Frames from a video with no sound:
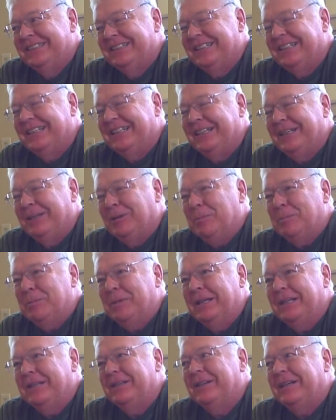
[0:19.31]
and I
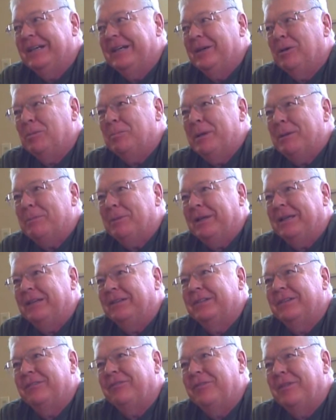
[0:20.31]
help people
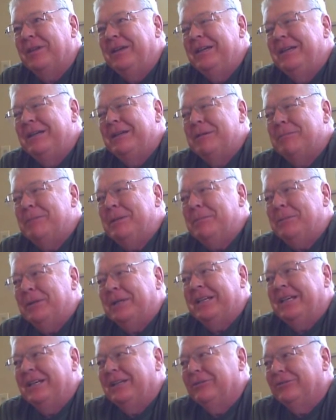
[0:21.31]
out. If people
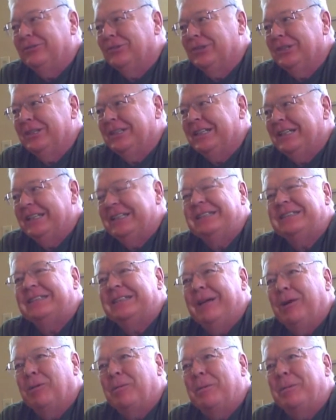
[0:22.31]
can't afford it, I just
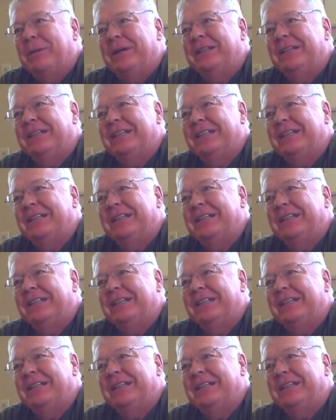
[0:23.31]
help them out.